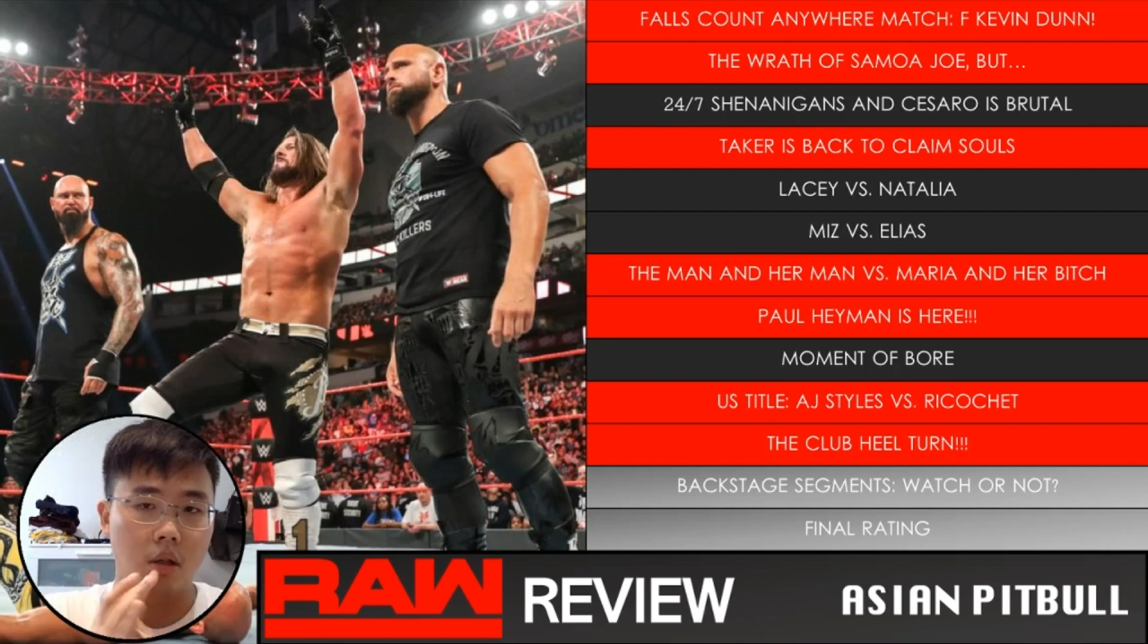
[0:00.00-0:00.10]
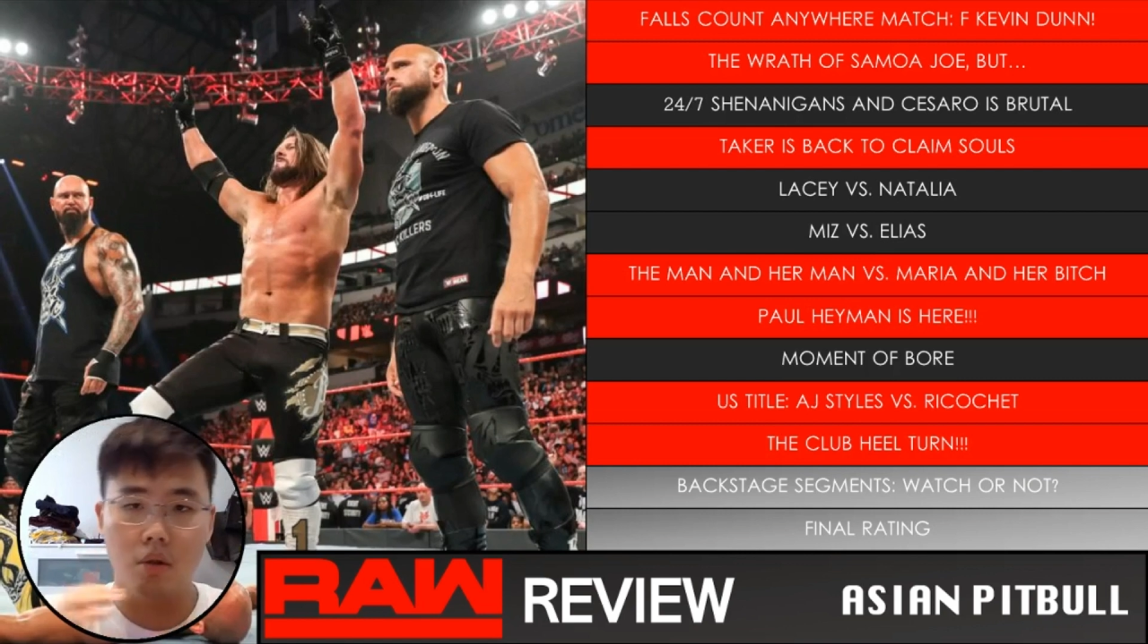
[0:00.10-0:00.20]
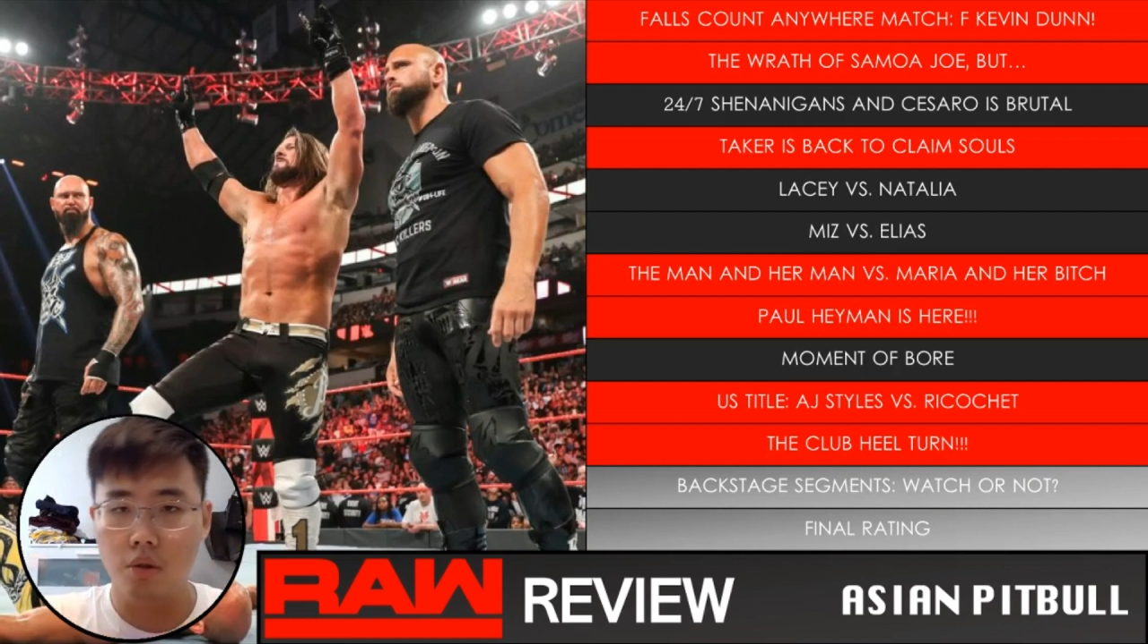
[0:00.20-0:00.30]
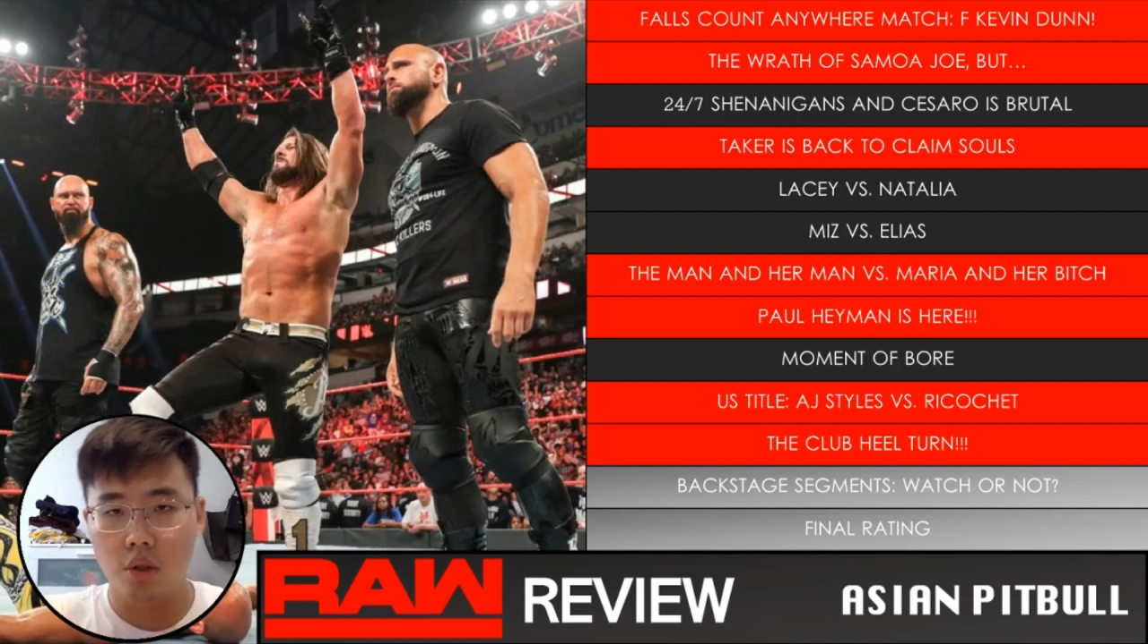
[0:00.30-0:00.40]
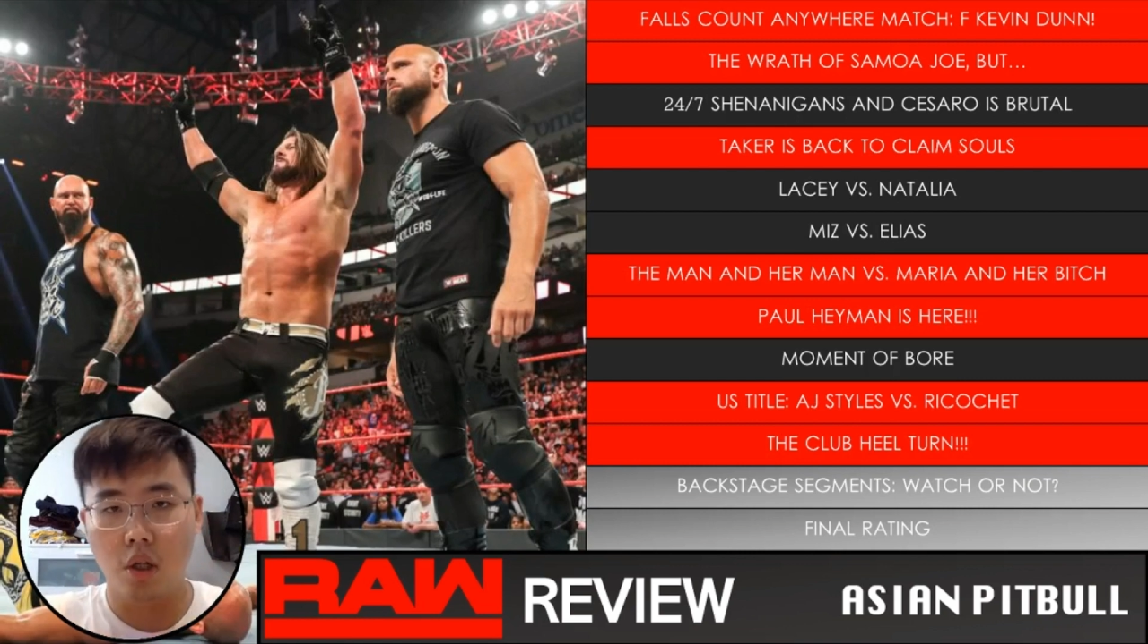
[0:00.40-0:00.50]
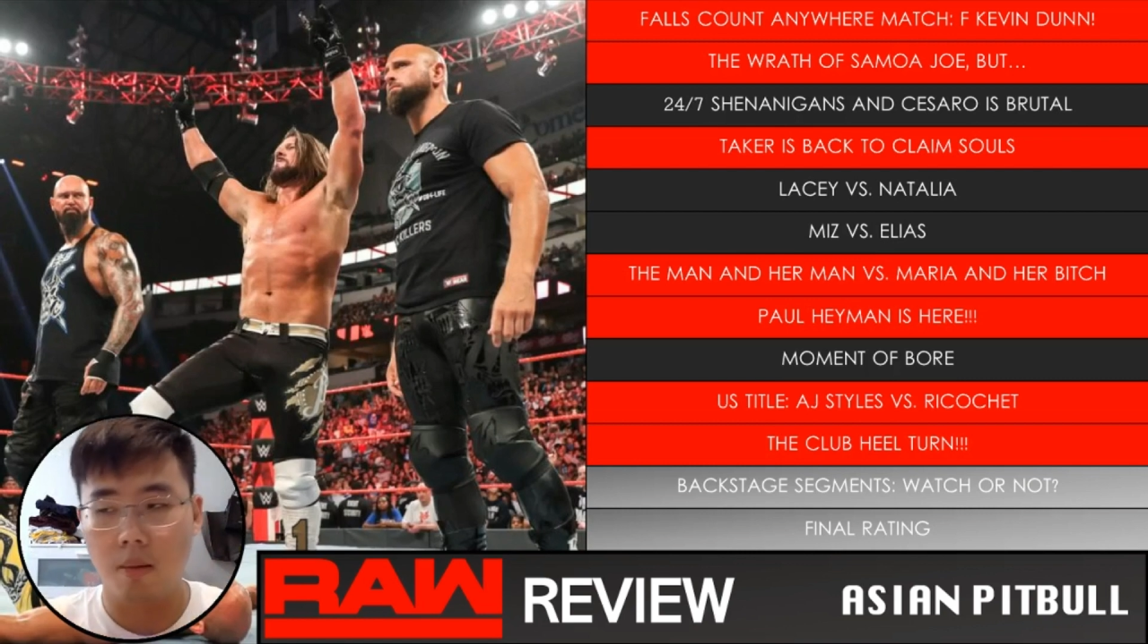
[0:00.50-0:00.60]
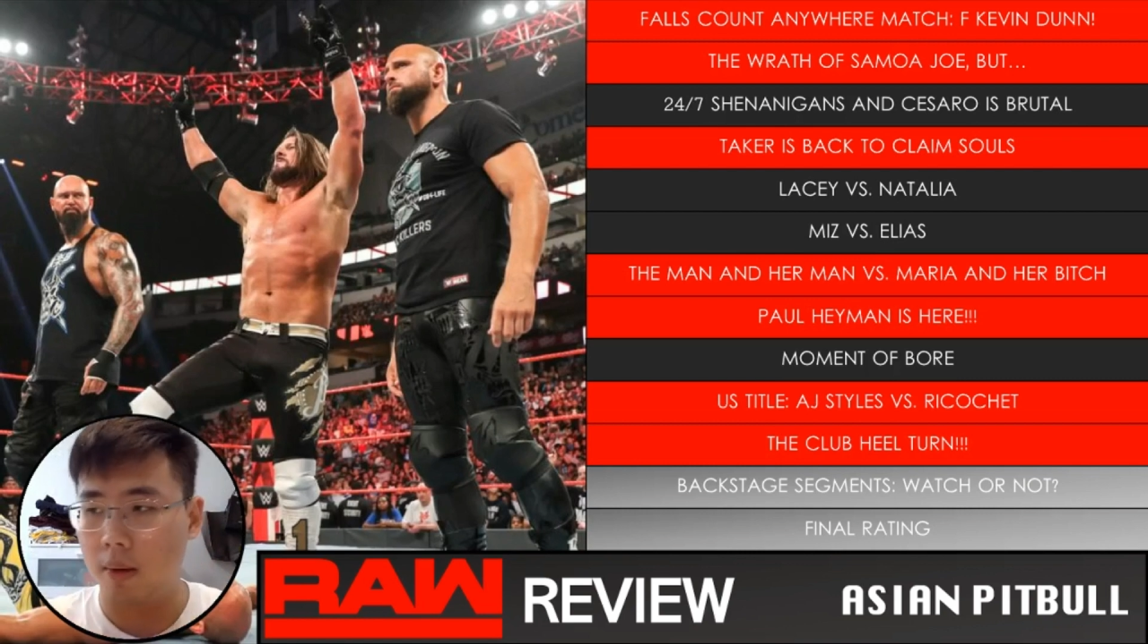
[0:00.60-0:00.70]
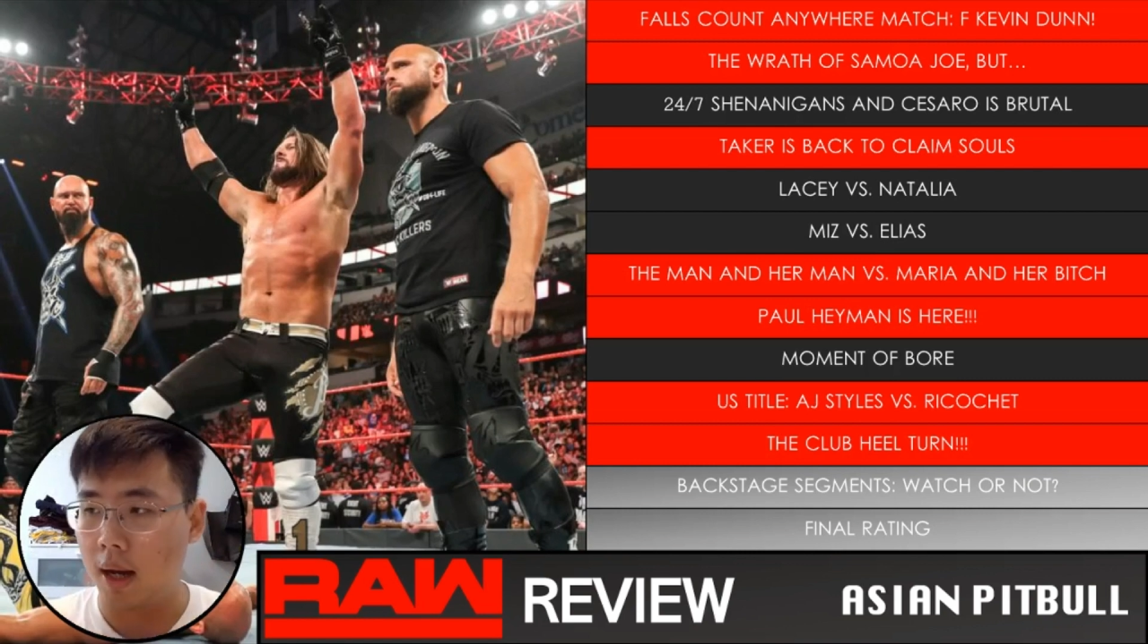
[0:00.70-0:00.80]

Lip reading: good job.